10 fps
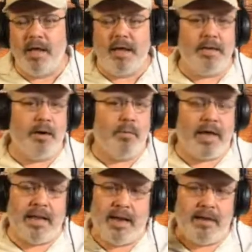You know, we
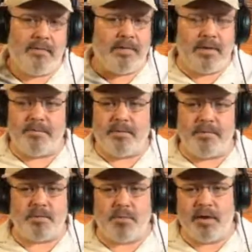got everything for
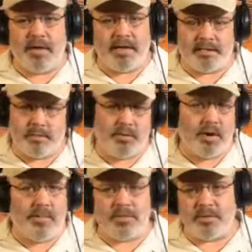the spring. You got some
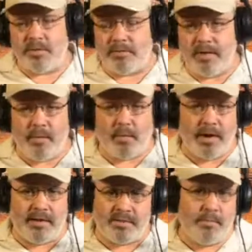striper still around. We're going
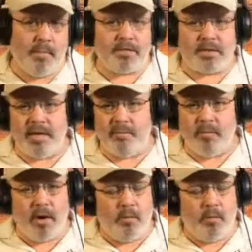to have some muskie.